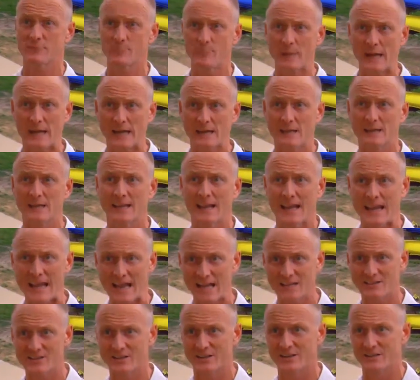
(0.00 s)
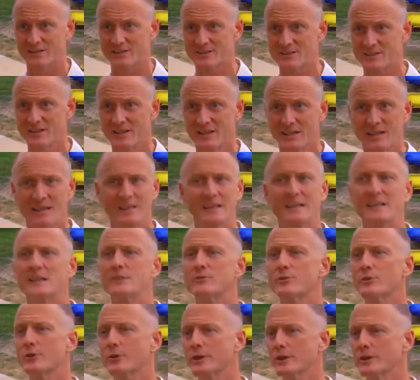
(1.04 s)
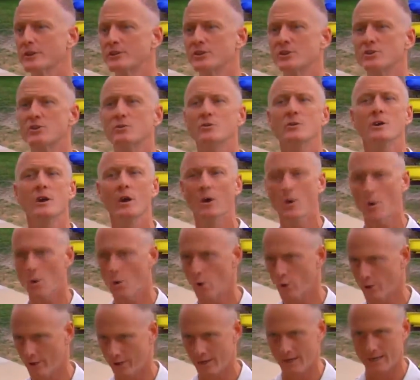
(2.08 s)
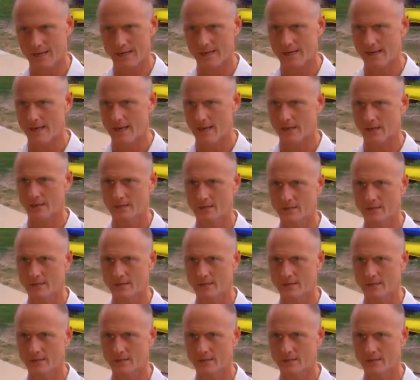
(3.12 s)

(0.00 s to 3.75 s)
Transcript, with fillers: of paddling accidents in either a canoe or a kayak.